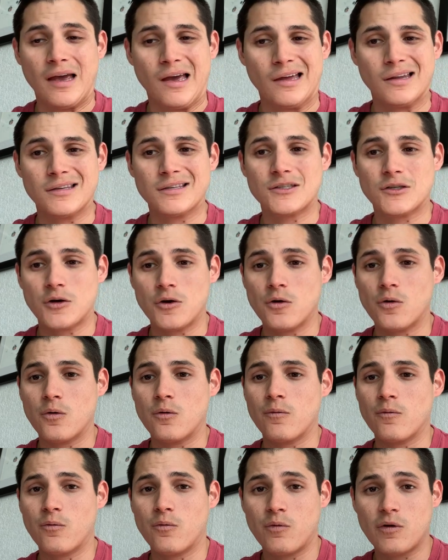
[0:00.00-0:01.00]
And so
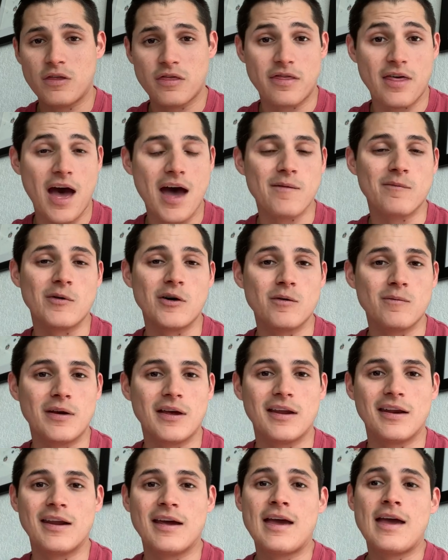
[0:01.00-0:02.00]
with that
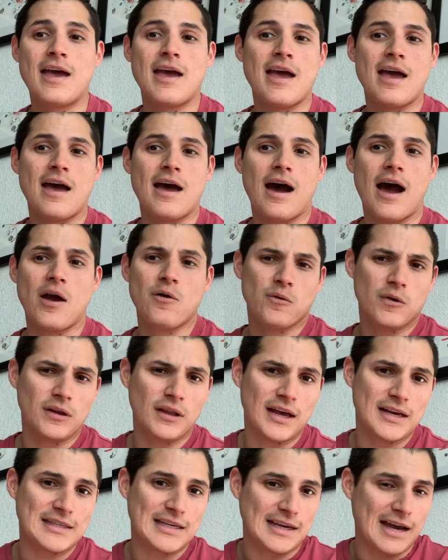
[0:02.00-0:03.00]
moment, I
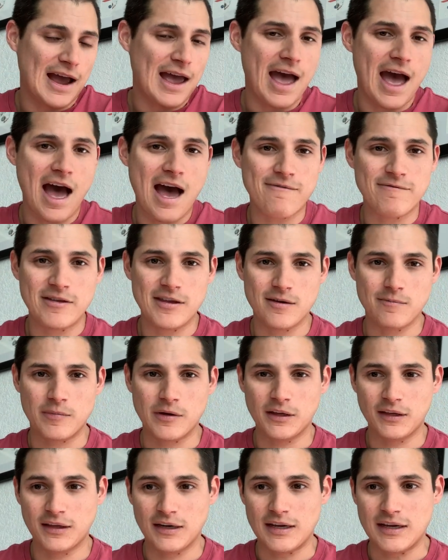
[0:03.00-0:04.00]
realized like I have the
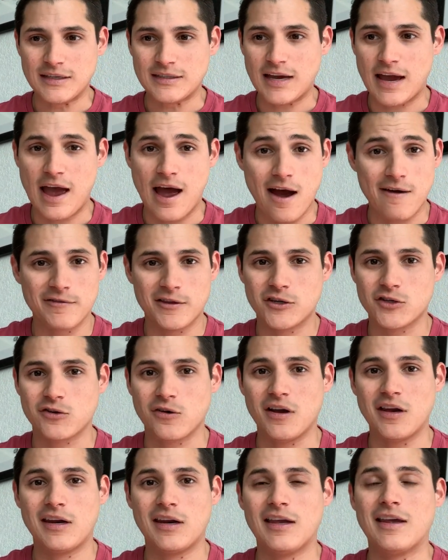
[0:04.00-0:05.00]
abilities, I have the
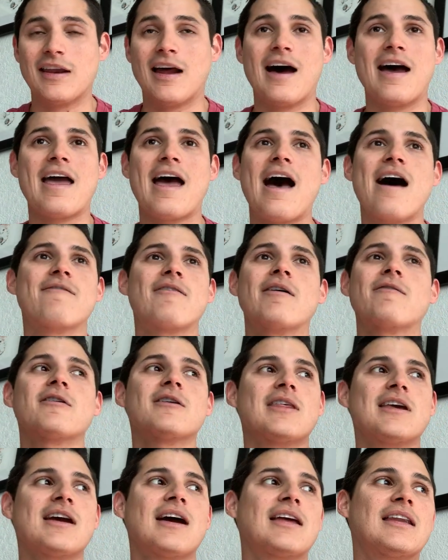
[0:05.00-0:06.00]
training, I have
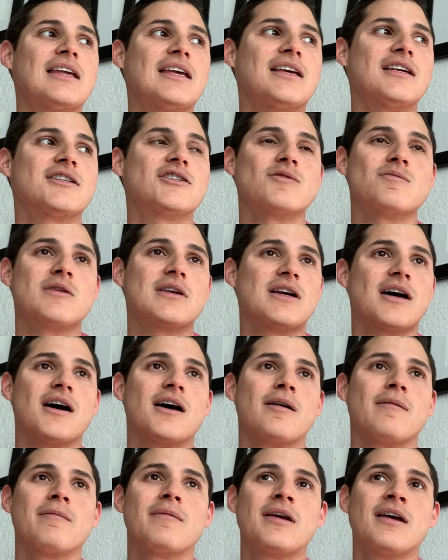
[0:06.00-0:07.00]
everything I need to
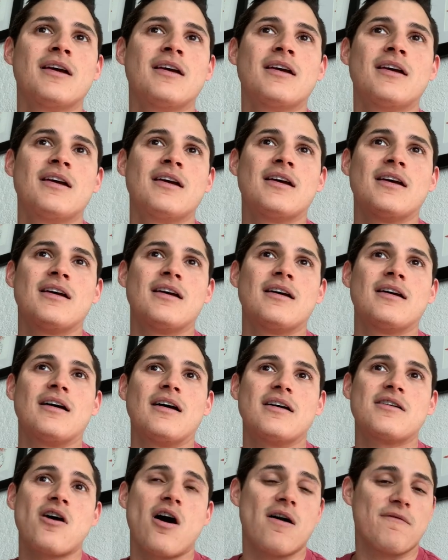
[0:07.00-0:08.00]
become
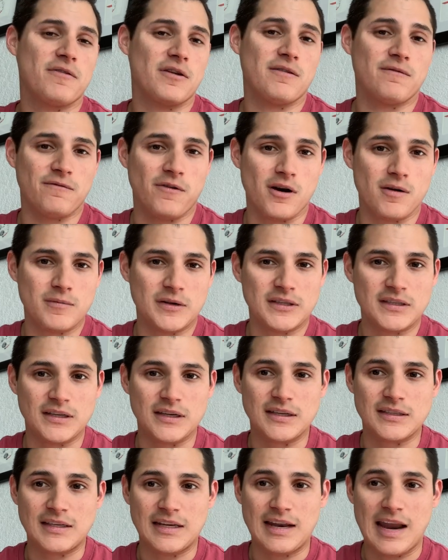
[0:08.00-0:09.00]
a confident
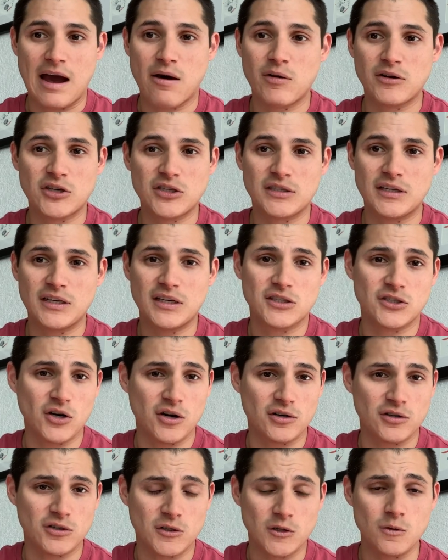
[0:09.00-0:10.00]
pharmacist, and now I just need to
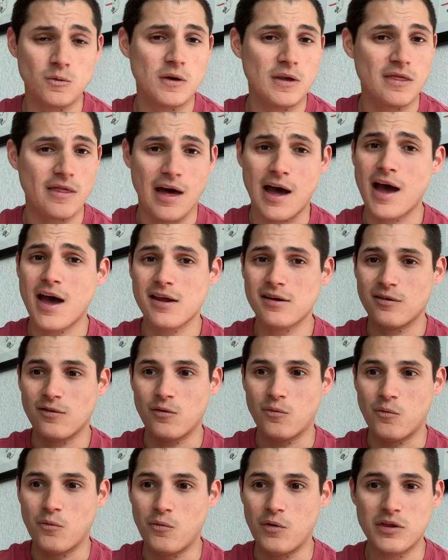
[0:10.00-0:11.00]
start doing that
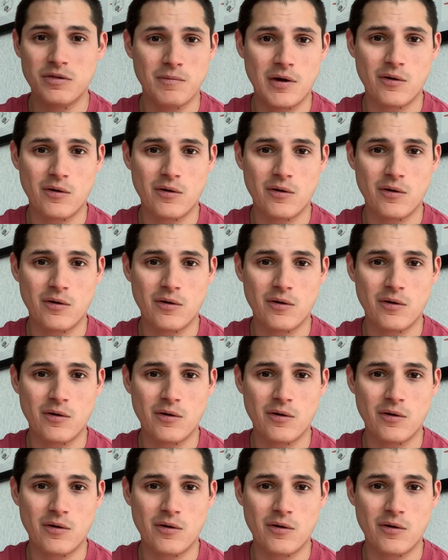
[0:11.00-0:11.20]
with